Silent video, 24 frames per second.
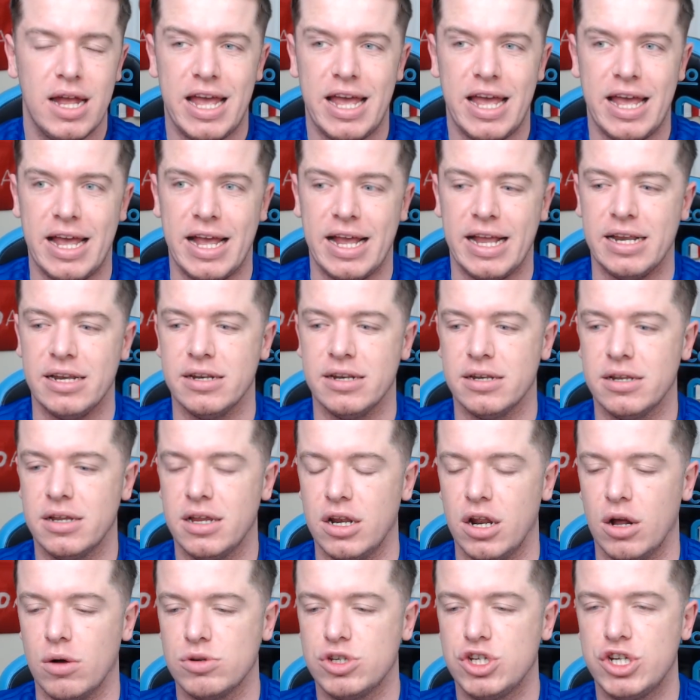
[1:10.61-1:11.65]
in, you
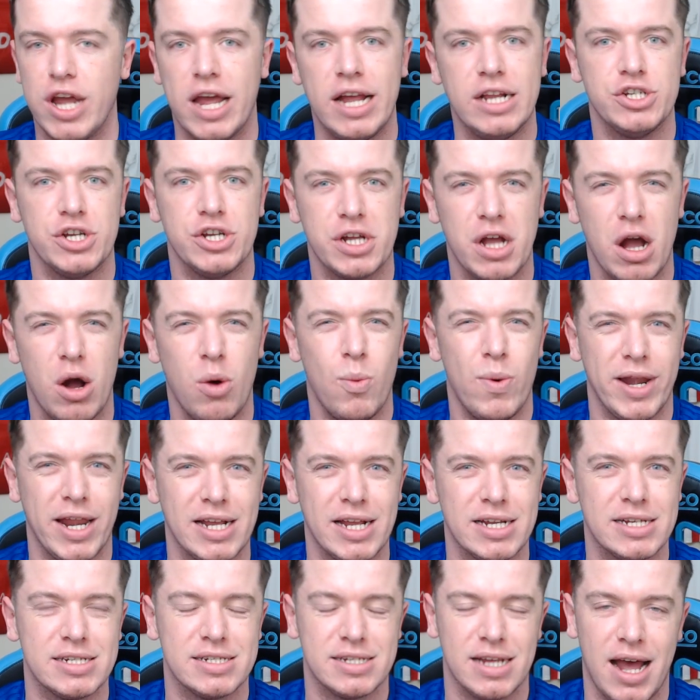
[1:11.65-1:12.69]
know, changing a
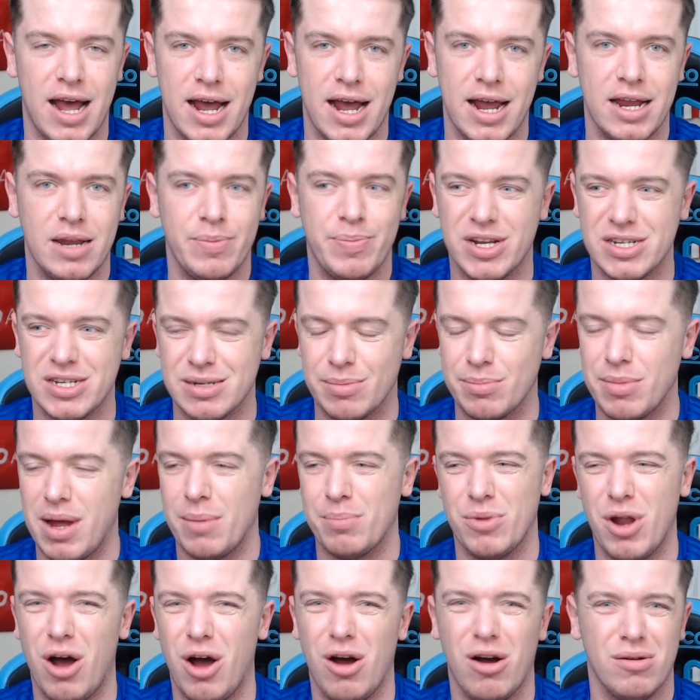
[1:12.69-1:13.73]
winning side, because
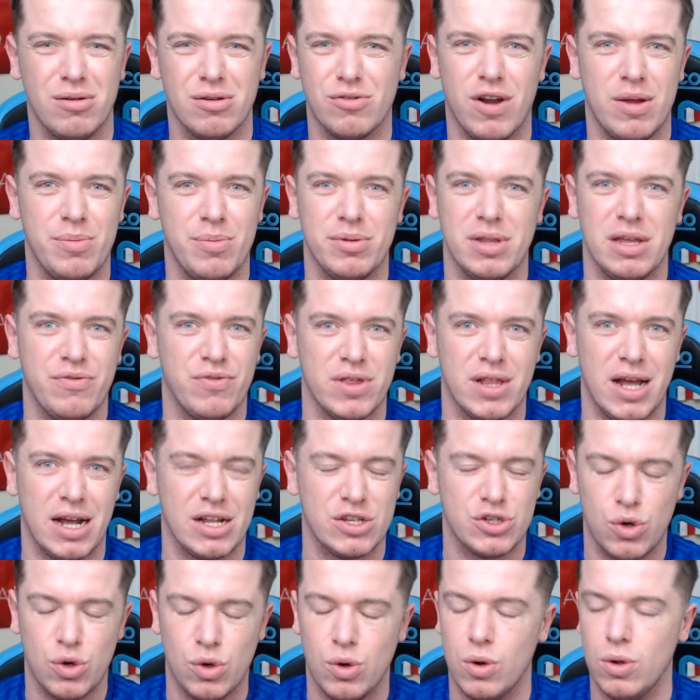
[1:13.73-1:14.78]
I'm not a great believer in that
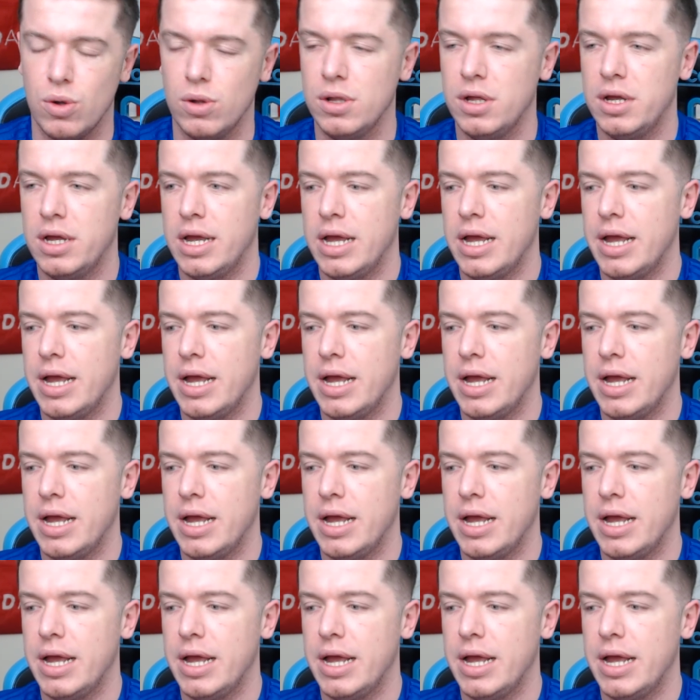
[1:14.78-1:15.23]
at all,